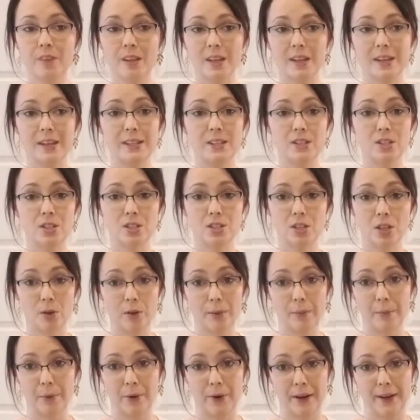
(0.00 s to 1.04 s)
is so
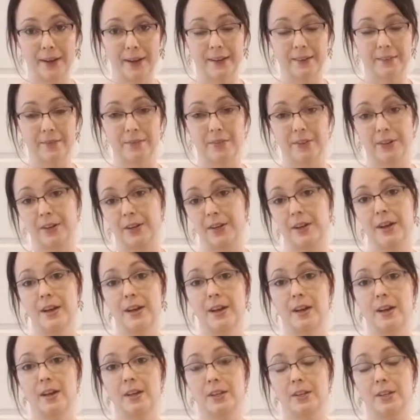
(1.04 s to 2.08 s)
important for,
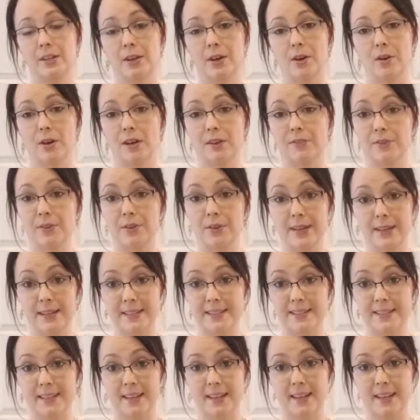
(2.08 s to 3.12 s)
if you get
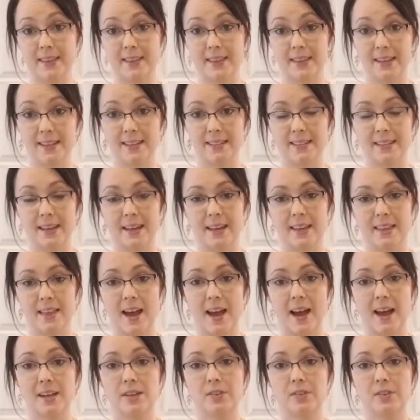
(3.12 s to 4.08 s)
sick and things like that.